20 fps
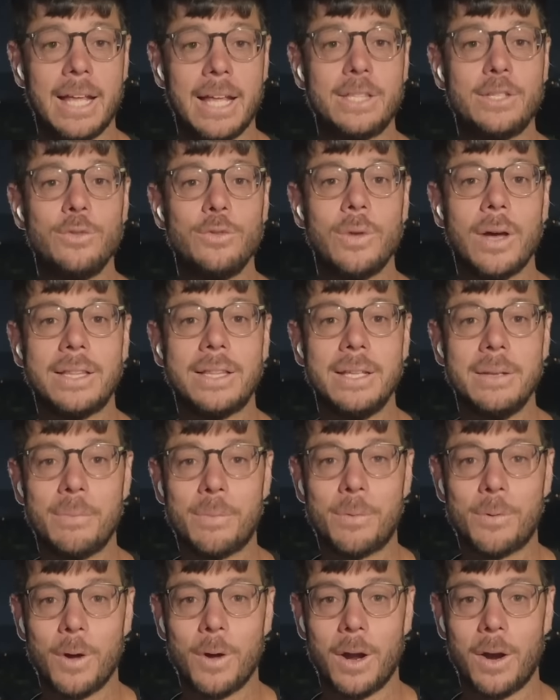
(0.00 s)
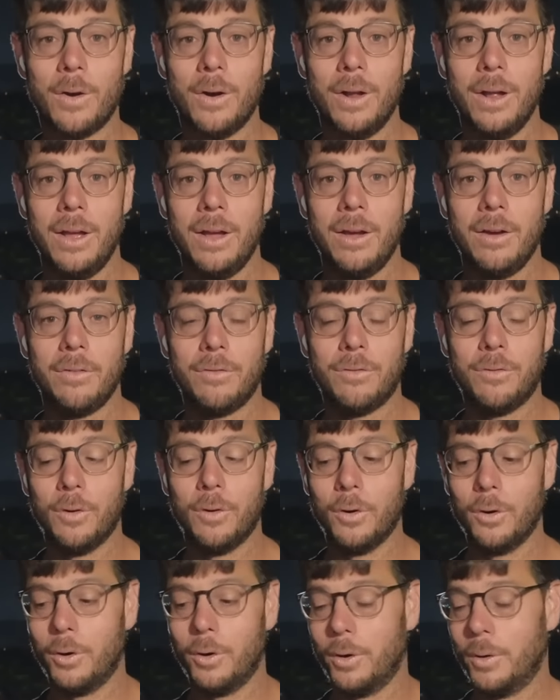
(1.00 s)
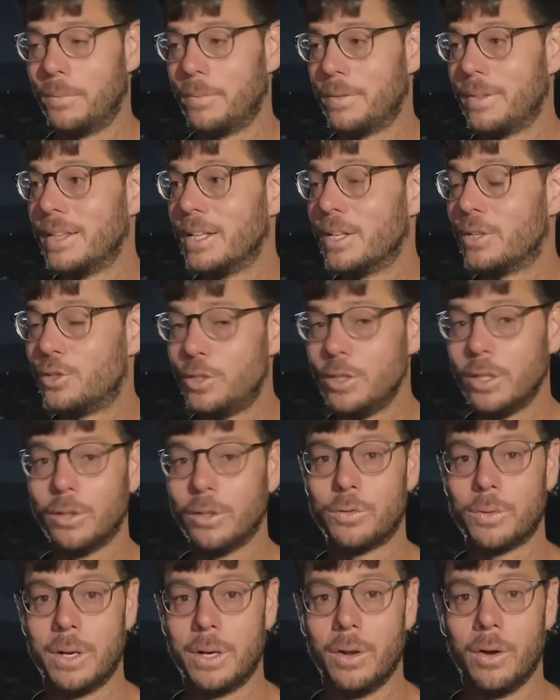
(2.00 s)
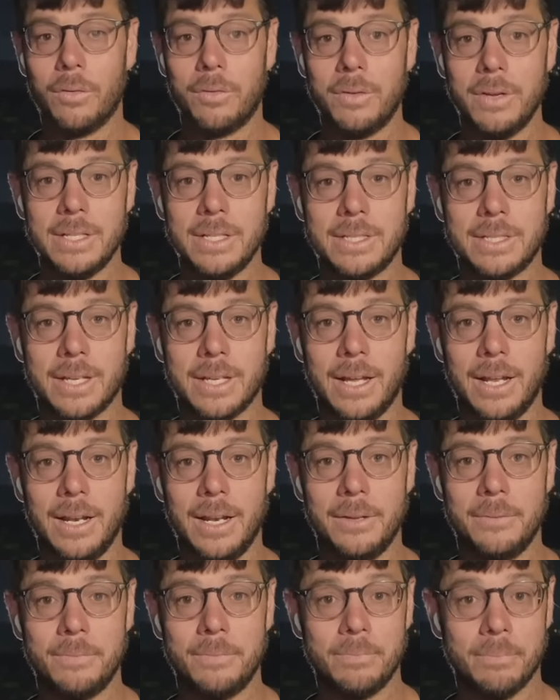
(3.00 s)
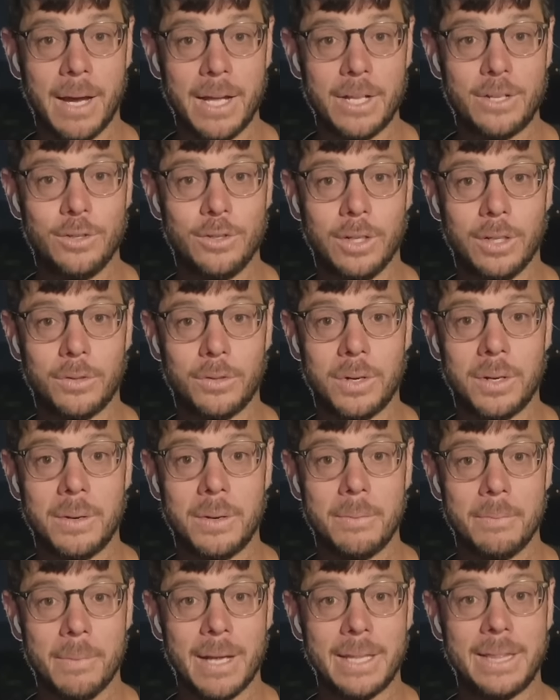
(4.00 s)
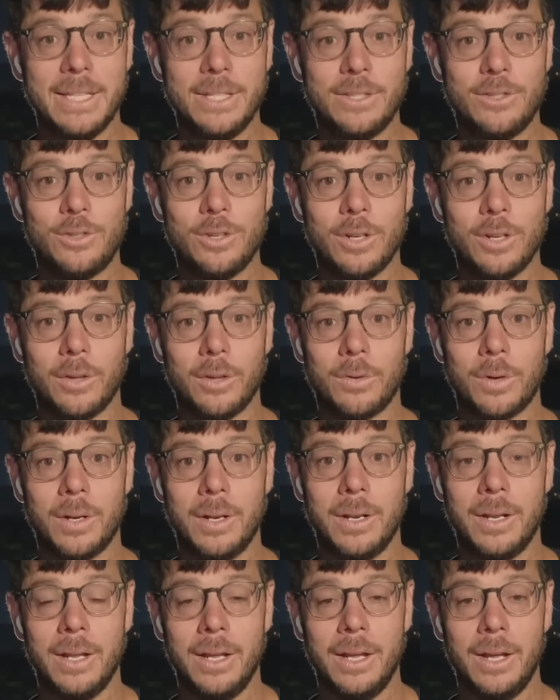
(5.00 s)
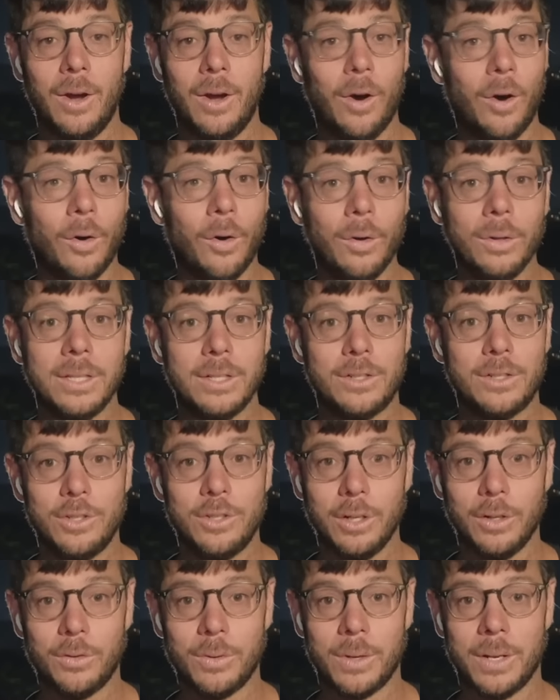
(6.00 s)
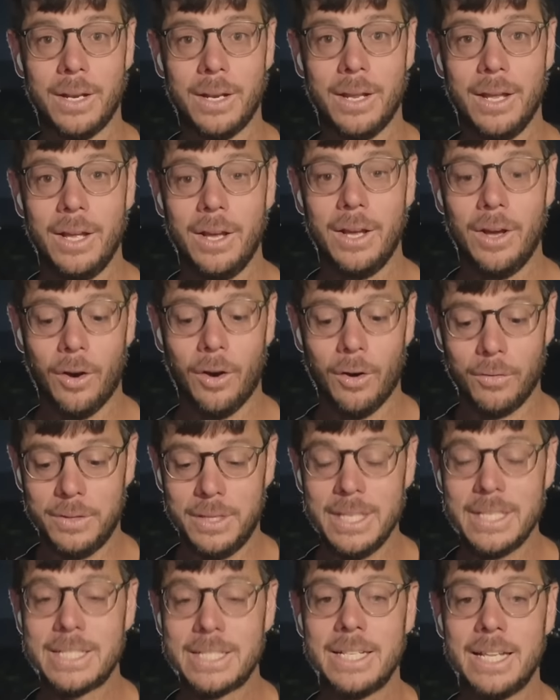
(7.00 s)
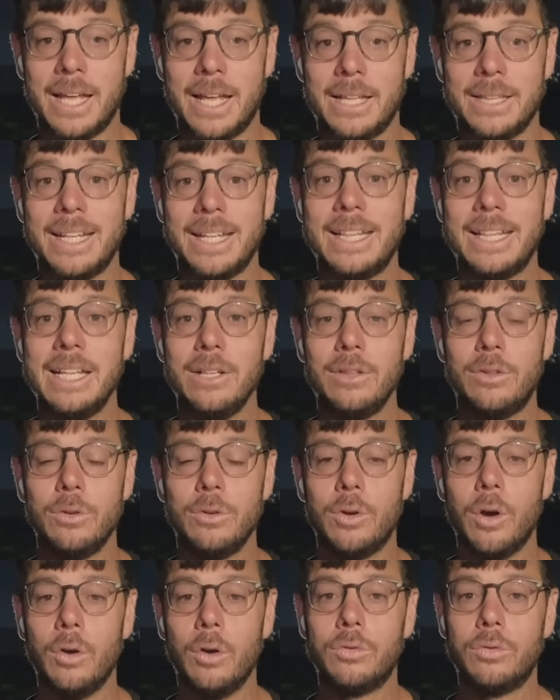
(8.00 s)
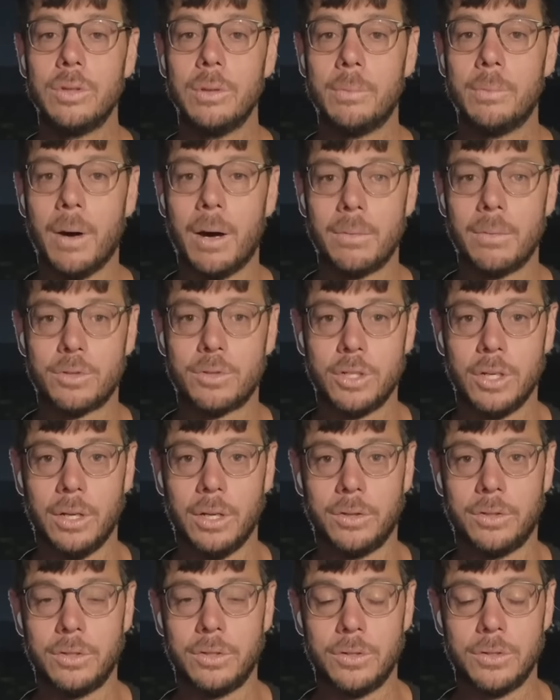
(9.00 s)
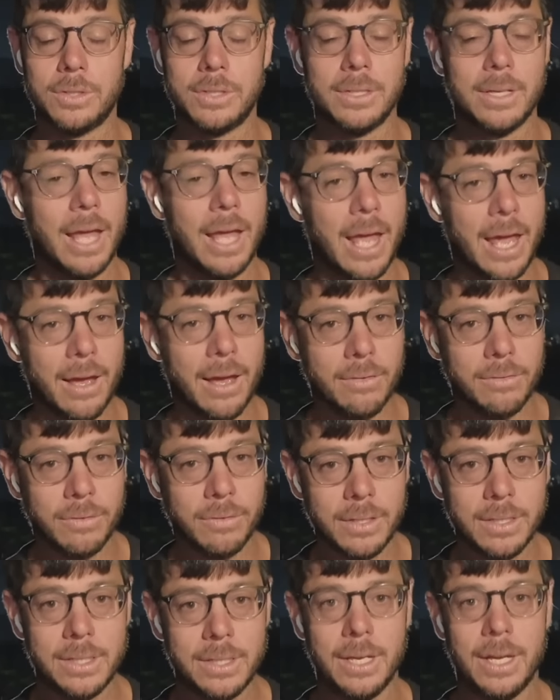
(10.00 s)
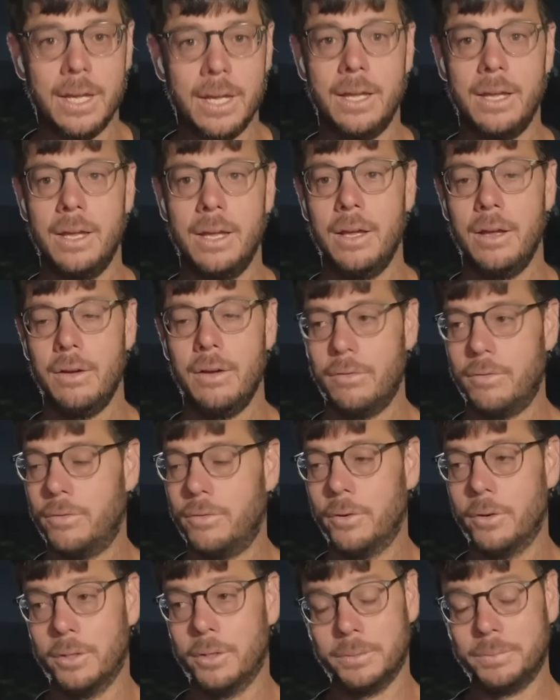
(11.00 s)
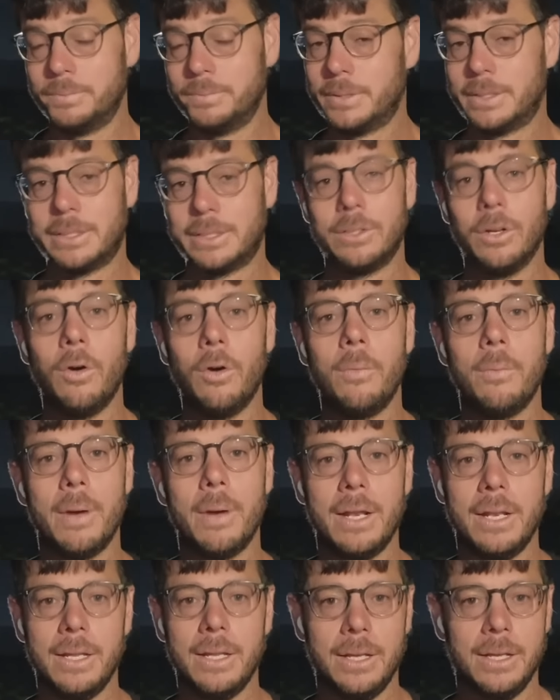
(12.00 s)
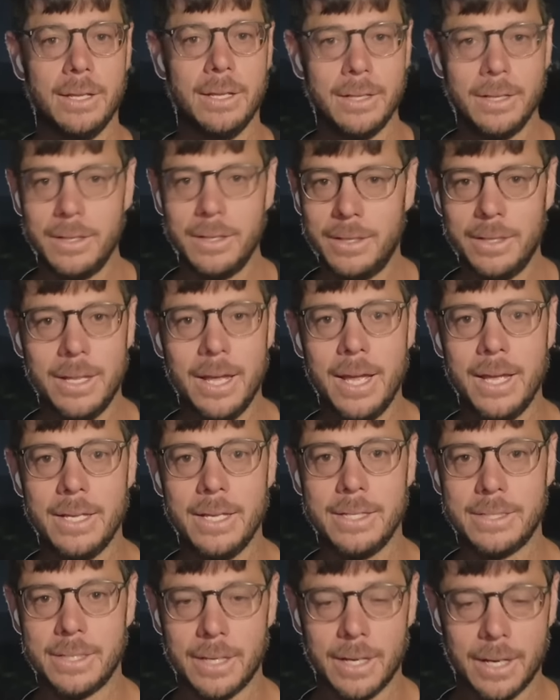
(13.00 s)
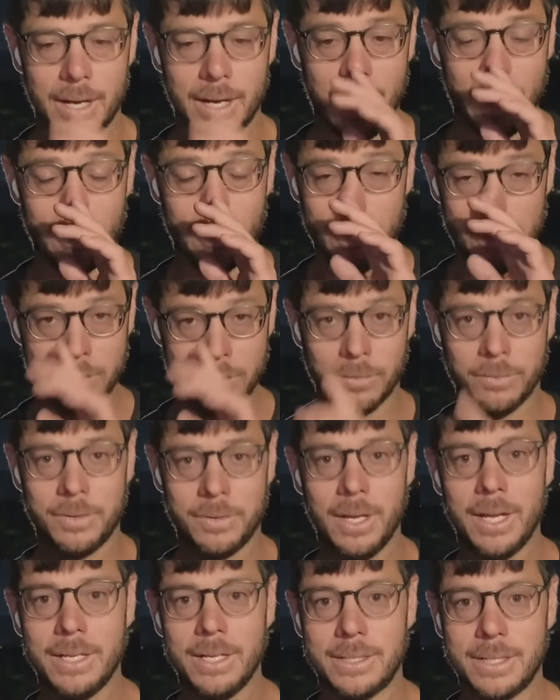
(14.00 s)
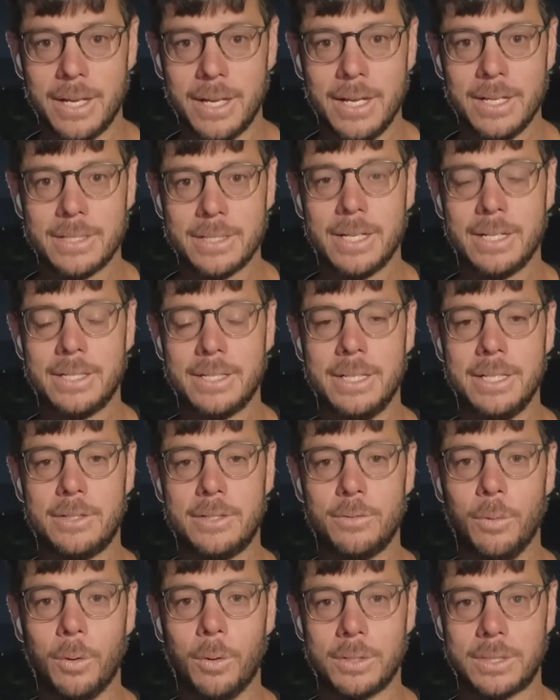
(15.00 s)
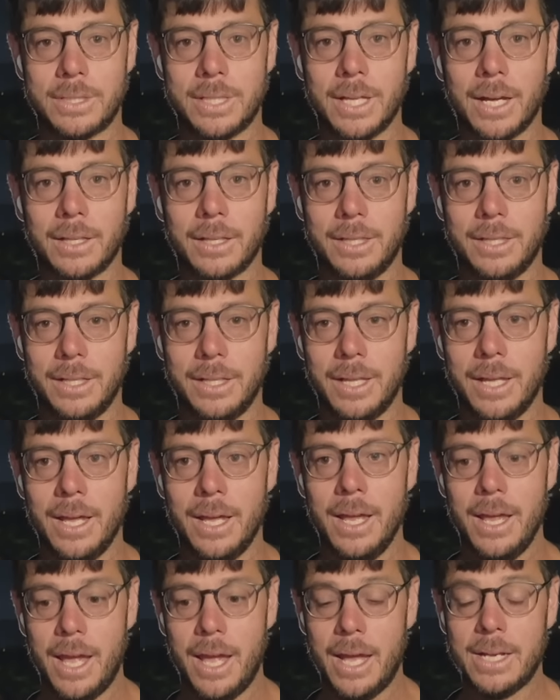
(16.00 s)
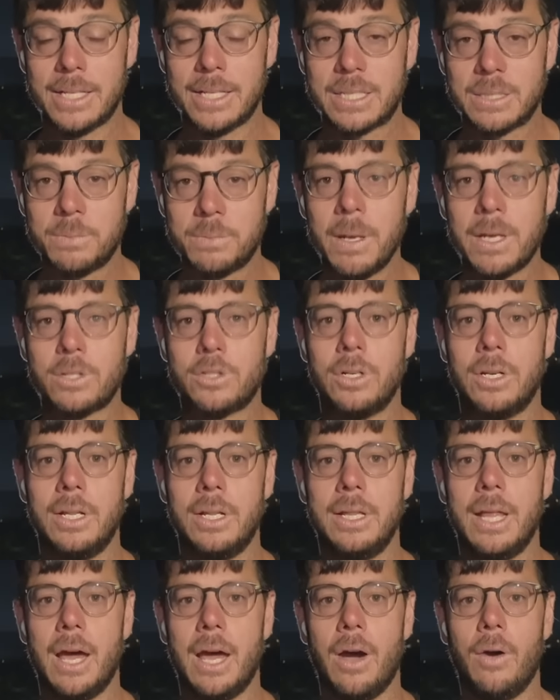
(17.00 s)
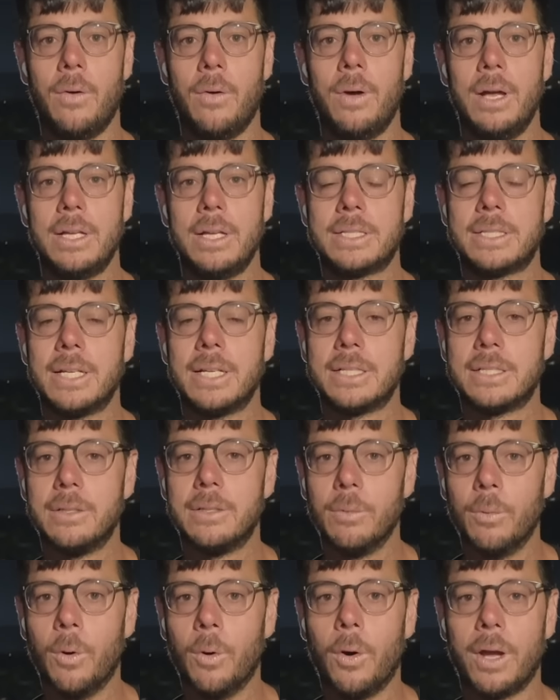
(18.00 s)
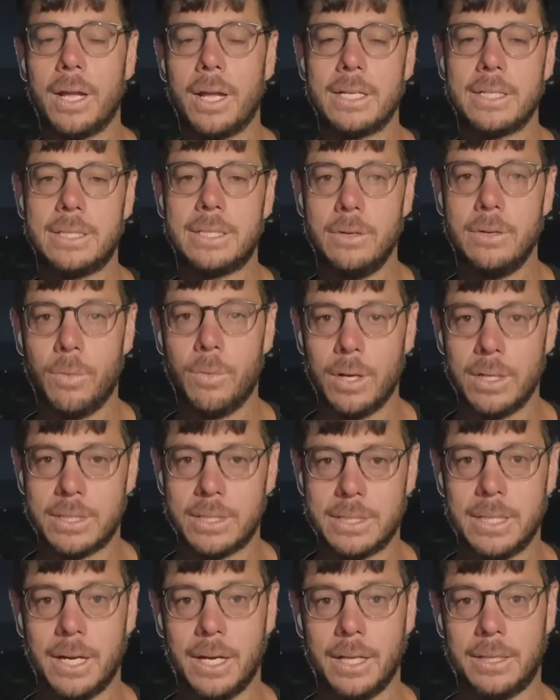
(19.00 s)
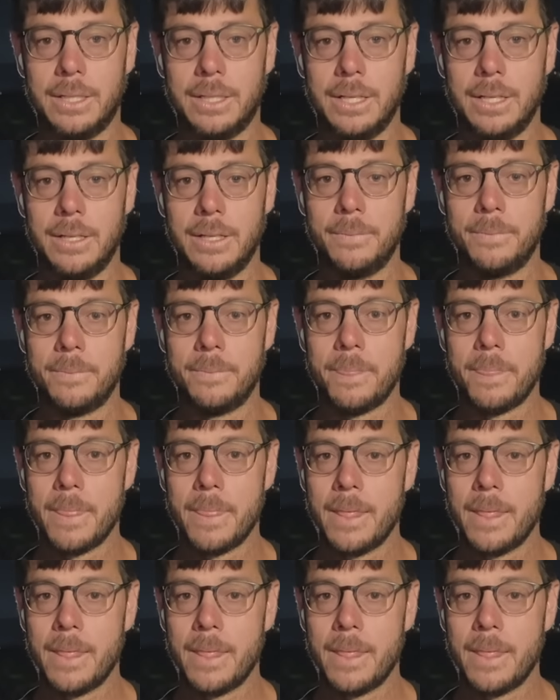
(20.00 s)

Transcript: Let's unite in prayer for the children of Israel, my children, Mati's children, all the children of this land that need to go to the bomb shelters every day for so many days, hundreds of days since this war started, and especially now since the war against Iran started.